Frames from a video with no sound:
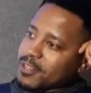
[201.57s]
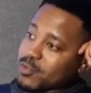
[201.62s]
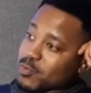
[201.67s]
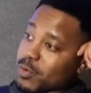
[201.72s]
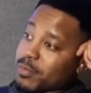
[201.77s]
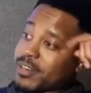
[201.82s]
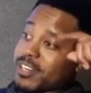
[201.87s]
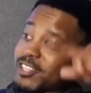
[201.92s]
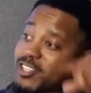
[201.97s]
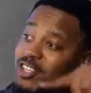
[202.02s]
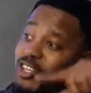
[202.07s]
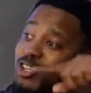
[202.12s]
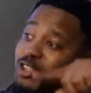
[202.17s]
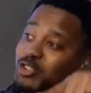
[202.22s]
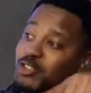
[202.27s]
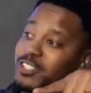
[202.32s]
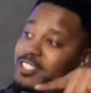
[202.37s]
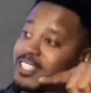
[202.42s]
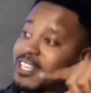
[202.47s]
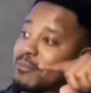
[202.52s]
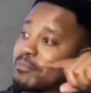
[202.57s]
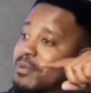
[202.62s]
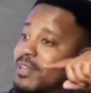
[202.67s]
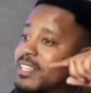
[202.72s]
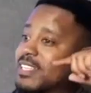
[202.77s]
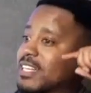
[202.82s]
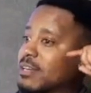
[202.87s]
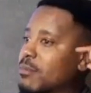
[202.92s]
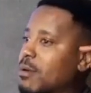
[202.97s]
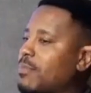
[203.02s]
There's women and children in
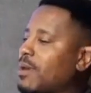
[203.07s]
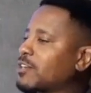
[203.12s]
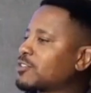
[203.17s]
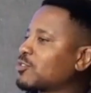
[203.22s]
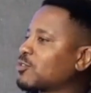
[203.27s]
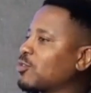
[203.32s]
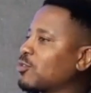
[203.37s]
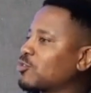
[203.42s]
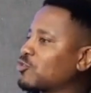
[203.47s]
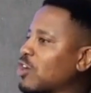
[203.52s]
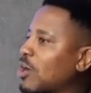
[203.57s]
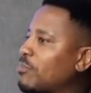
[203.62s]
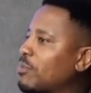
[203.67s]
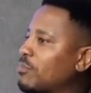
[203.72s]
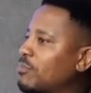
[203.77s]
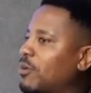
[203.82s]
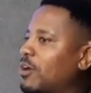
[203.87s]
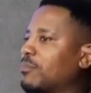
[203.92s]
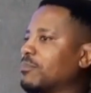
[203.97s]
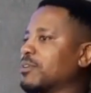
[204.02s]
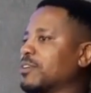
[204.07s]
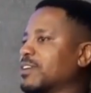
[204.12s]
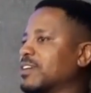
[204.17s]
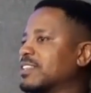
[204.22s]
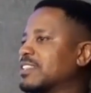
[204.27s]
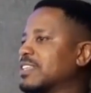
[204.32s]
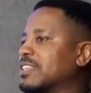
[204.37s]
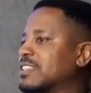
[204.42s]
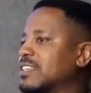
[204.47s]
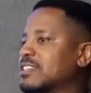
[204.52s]
that place, and I'm about to go drop a bomb
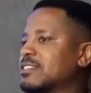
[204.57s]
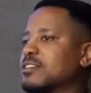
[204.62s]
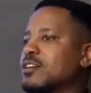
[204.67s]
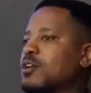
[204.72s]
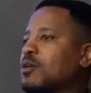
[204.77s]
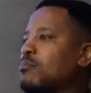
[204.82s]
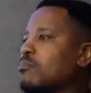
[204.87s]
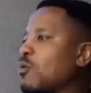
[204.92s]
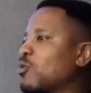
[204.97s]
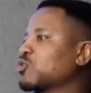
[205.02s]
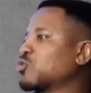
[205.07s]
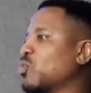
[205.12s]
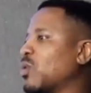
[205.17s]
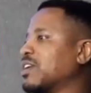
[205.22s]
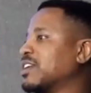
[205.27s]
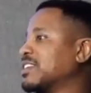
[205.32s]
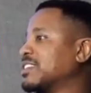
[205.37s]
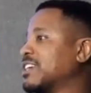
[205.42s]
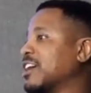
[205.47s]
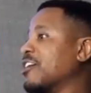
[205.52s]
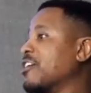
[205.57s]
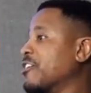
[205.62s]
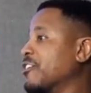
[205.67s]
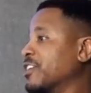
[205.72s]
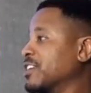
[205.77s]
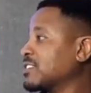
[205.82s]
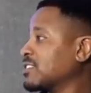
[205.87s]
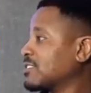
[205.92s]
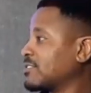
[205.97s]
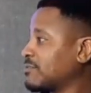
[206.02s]
because there's this most wanted
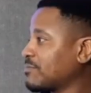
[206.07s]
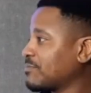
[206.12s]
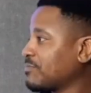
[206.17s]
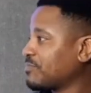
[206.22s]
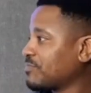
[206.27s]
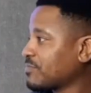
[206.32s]
terrorist.